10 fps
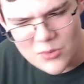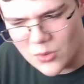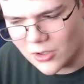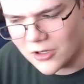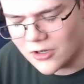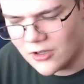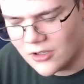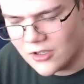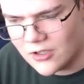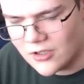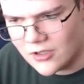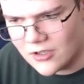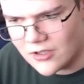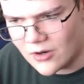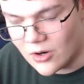Or
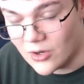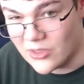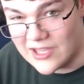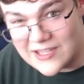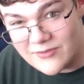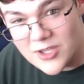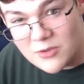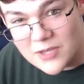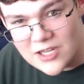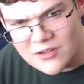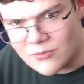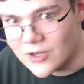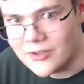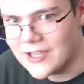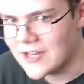are they giving you money? Where
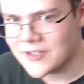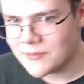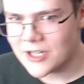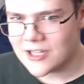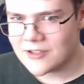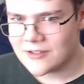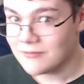are they getting the money?